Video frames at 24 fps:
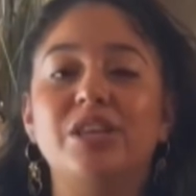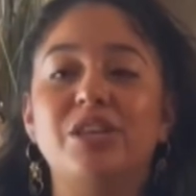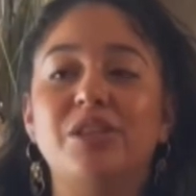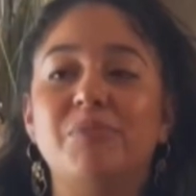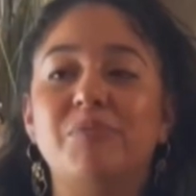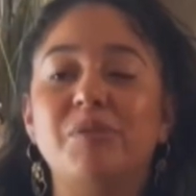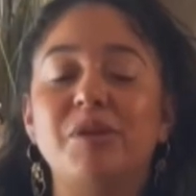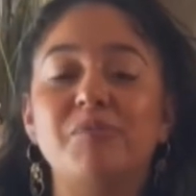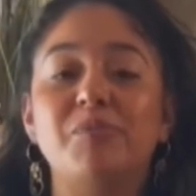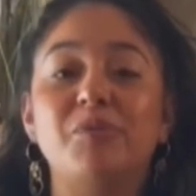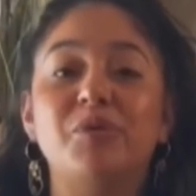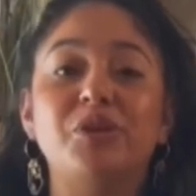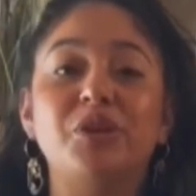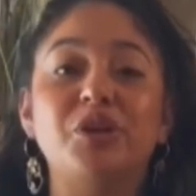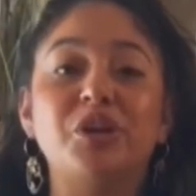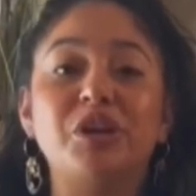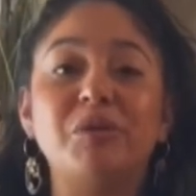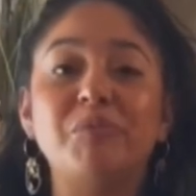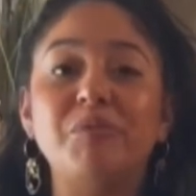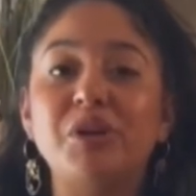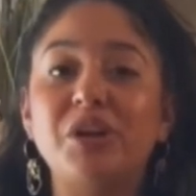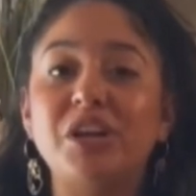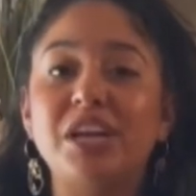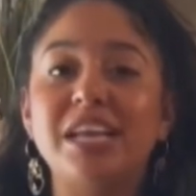the people in your
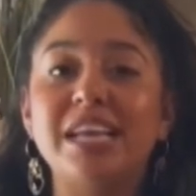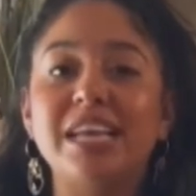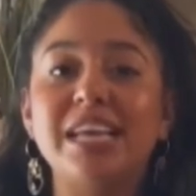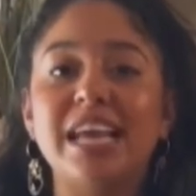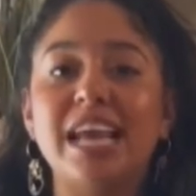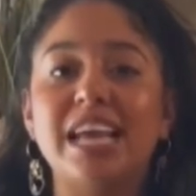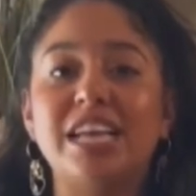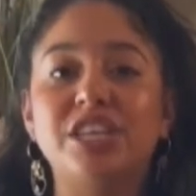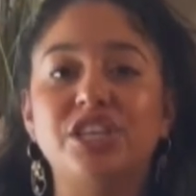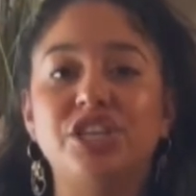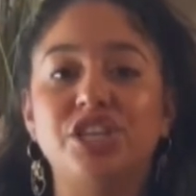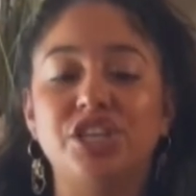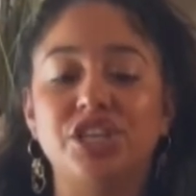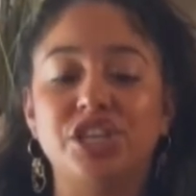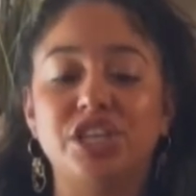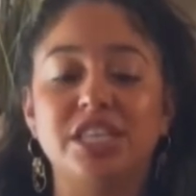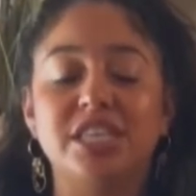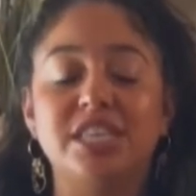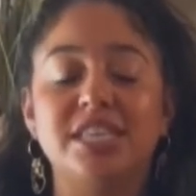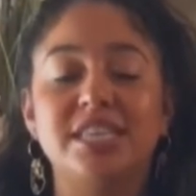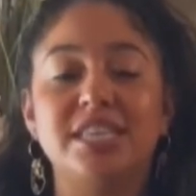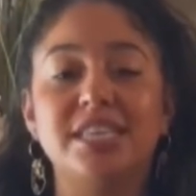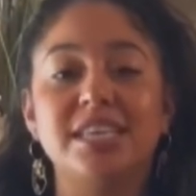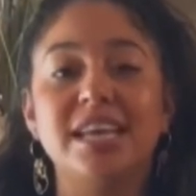community, and to
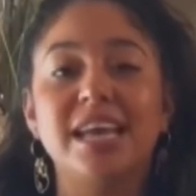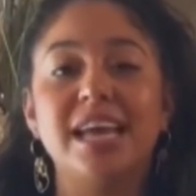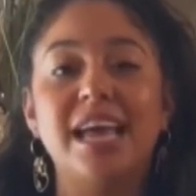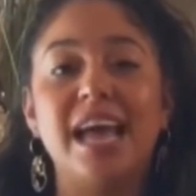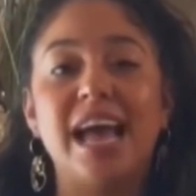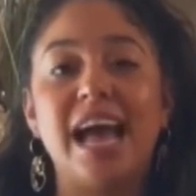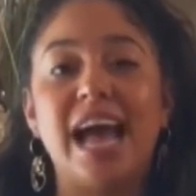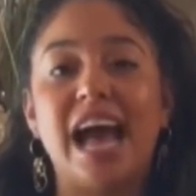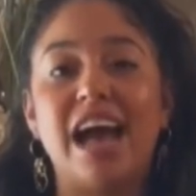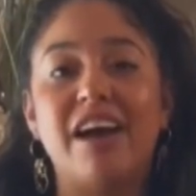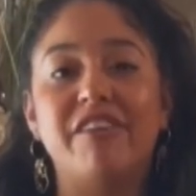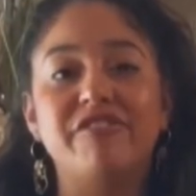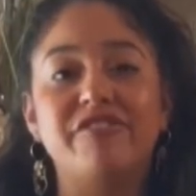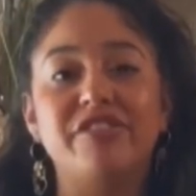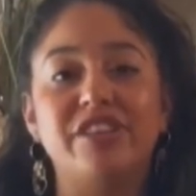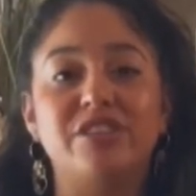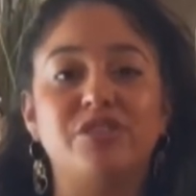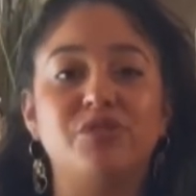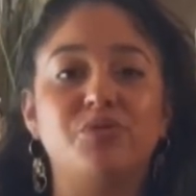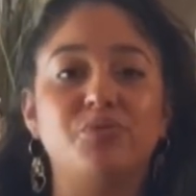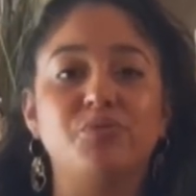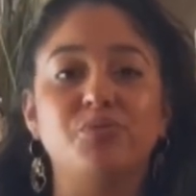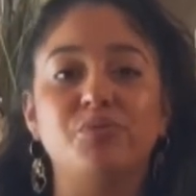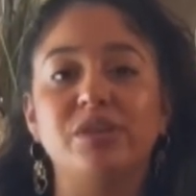just have
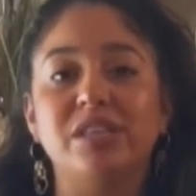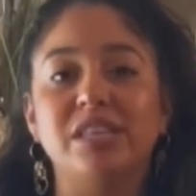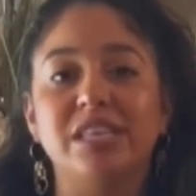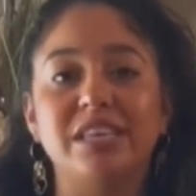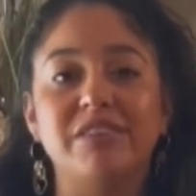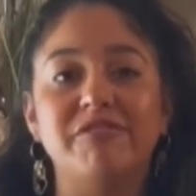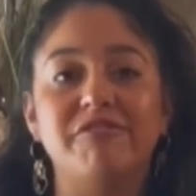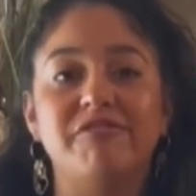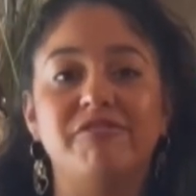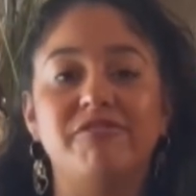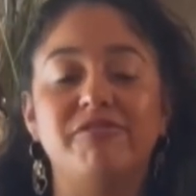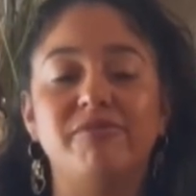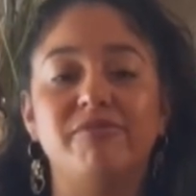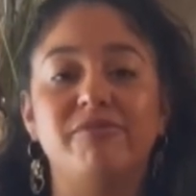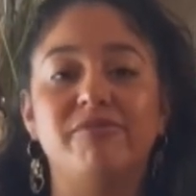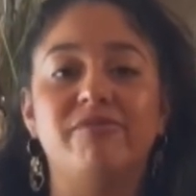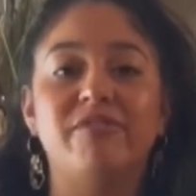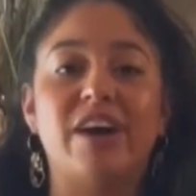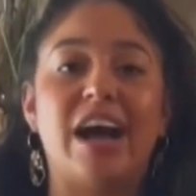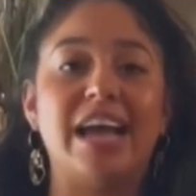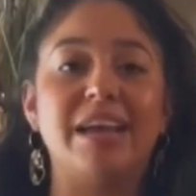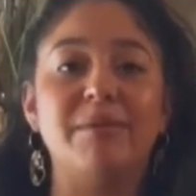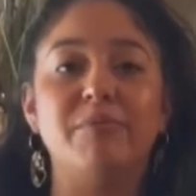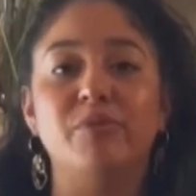this really
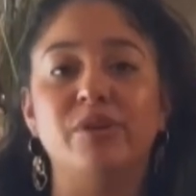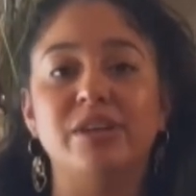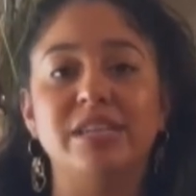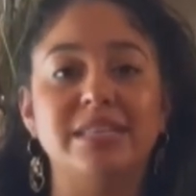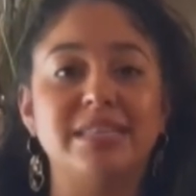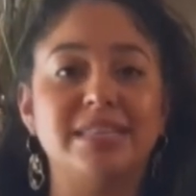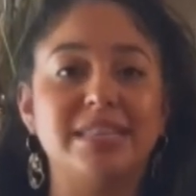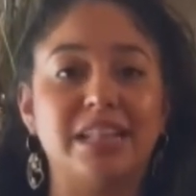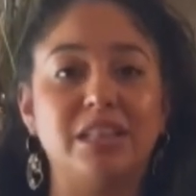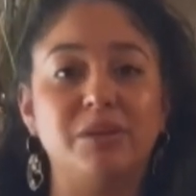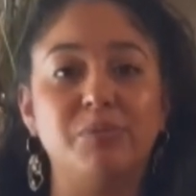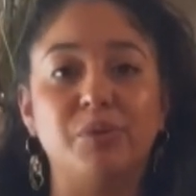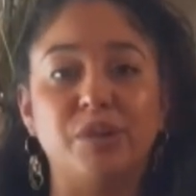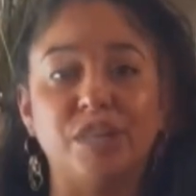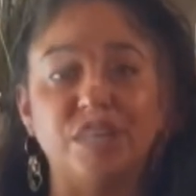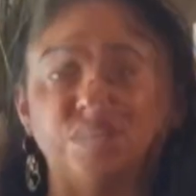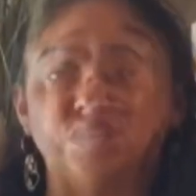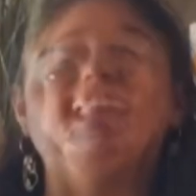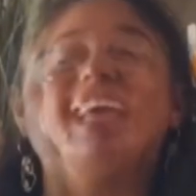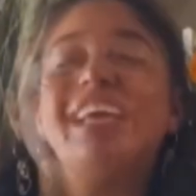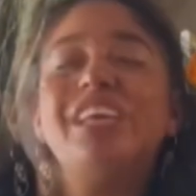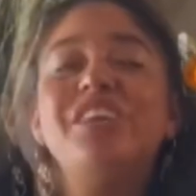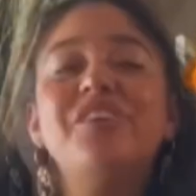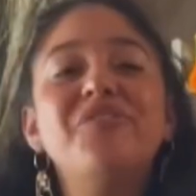vibrant celebration.
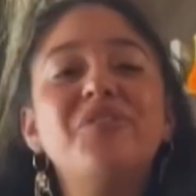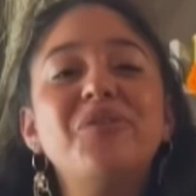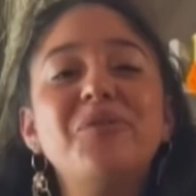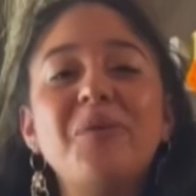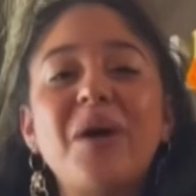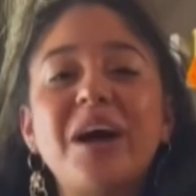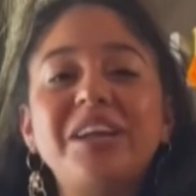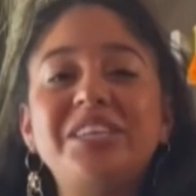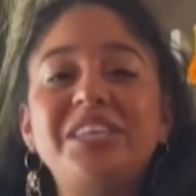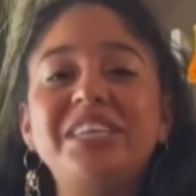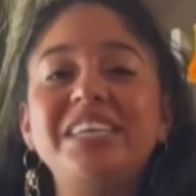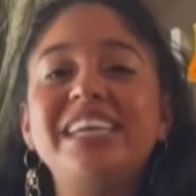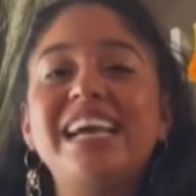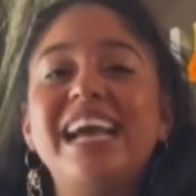Thank you for watching.